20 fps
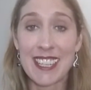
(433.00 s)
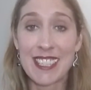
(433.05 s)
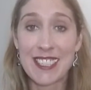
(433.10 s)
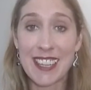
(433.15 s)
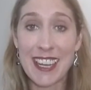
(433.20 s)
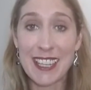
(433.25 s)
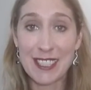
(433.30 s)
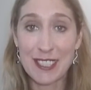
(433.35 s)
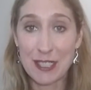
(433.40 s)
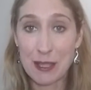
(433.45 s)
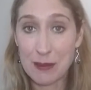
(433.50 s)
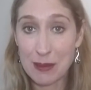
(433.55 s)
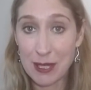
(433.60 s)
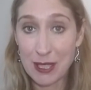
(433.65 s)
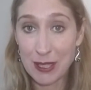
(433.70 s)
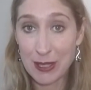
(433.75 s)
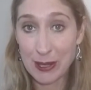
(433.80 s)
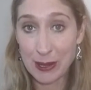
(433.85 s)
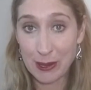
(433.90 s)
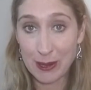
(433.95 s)

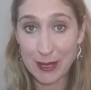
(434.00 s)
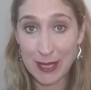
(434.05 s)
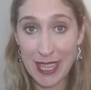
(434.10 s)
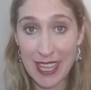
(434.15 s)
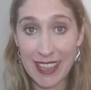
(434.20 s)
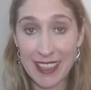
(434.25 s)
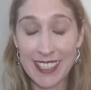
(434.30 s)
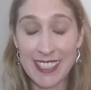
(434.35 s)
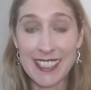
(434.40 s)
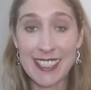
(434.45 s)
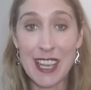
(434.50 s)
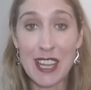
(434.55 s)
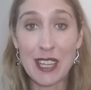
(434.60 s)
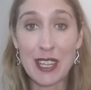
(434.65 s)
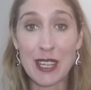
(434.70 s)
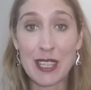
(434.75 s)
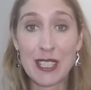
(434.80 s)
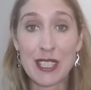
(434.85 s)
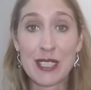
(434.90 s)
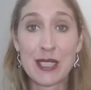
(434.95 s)
transcription tools like this are
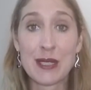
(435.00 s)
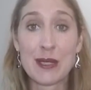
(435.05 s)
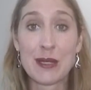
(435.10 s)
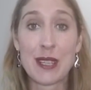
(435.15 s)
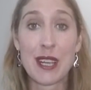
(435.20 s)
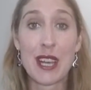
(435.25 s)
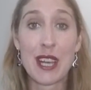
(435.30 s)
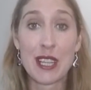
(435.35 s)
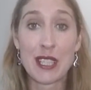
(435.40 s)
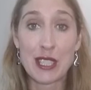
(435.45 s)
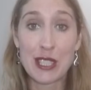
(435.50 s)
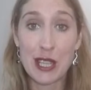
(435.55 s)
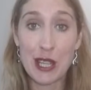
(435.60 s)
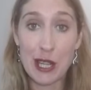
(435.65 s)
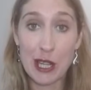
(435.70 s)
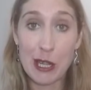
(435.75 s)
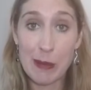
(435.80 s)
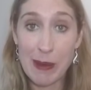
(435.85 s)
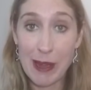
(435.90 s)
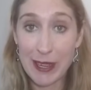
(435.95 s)
going to
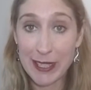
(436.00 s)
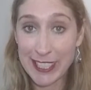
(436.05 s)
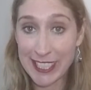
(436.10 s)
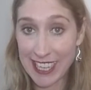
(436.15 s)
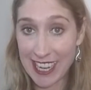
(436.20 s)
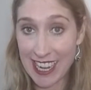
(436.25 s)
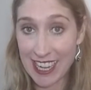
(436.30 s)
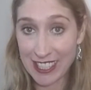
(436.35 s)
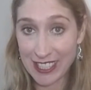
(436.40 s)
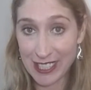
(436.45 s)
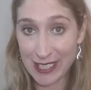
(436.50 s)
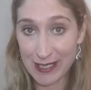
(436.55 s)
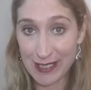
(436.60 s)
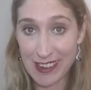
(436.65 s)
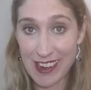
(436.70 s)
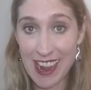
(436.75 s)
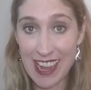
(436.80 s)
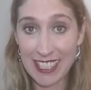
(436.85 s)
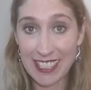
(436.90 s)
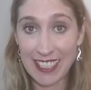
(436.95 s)
turbocharge your
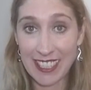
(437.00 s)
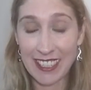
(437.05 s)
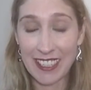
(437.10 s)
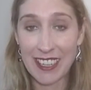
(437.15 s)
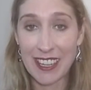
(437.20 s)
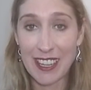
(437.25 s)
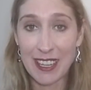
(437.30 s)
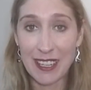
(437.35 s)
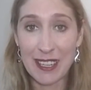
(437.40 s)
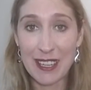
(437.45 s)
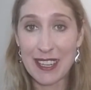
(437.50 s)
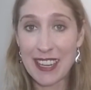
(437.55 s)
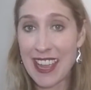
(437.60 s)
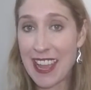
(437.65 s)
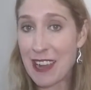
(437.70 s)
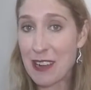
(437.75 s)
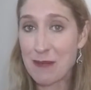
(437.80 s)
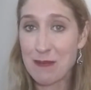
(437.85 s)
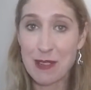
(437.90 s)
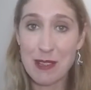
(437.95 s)
writing, going to
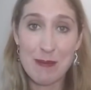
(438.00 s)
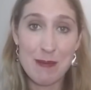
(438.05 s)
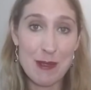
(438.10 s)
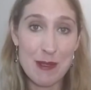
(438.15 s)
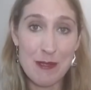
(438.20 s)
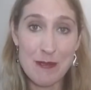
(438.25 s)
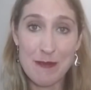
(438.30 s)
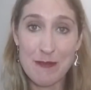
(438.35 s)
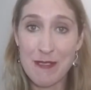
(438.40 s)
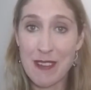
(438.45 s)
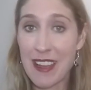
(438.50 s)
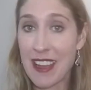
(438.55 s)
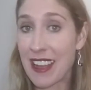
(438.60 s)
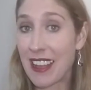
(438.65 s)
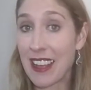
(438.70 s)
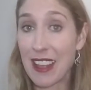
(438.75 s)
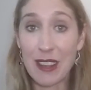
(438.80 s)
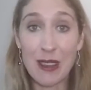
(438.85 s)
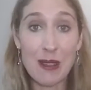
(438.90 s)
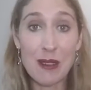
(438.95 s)
help you move
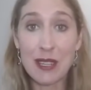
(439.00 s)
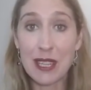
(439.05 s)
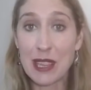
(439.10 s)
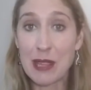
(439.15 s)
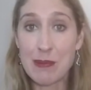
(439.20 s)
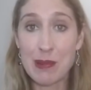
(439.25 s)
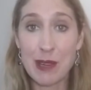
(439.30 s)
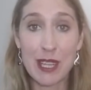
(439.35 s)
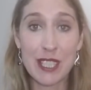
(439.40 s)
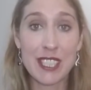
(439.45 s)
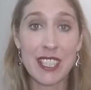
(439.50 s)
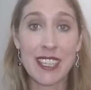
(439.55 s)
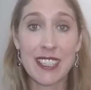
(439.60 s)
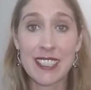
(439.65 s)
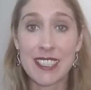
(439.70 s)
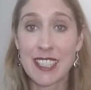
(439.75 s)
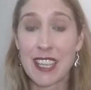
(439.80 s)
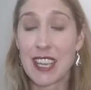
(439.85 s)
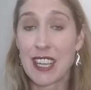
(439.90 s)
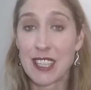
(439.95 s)
along in the
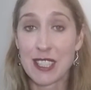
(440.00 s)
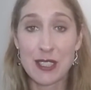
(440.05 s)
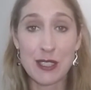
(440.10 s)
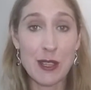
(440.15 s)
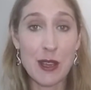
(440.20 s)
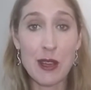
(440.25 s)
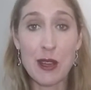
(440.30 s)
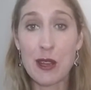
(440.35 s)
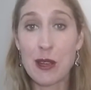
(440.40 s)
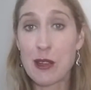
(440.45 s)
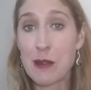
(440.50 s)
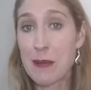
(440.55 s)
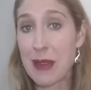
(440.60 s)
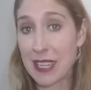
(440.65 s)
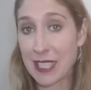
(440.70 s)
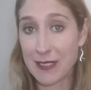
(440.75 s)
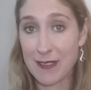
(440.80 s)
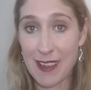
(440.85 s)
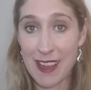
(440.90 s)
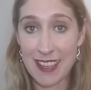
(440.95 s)
projects so
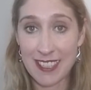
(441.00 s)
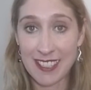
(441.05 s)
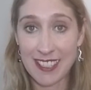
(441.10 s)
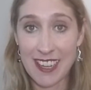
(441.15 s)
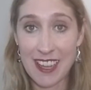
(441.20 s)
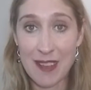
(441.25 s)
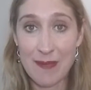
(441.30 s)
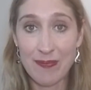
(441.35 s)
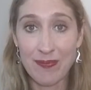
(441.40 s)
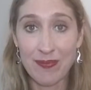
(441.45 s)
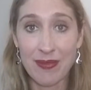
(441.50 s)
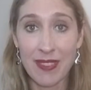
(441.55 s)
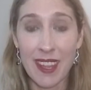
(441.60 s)
much faster.